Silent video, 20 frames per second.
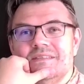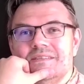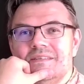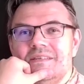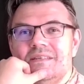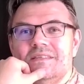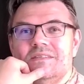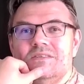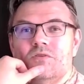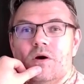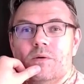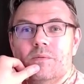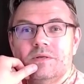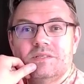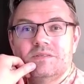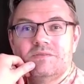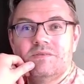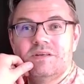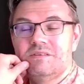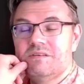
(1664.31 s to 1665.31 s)

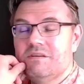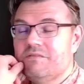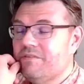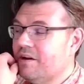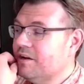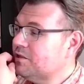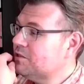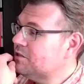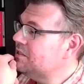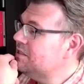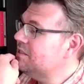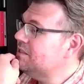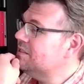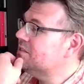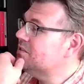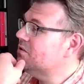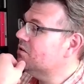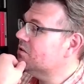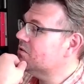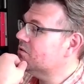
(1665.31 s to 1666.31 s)
Disturbance transfer function is
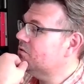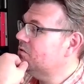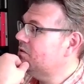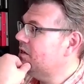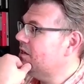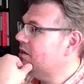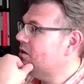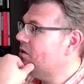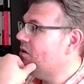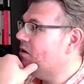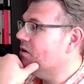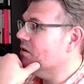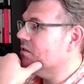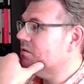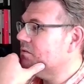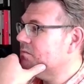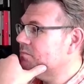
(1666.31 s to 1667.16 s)
not good at all.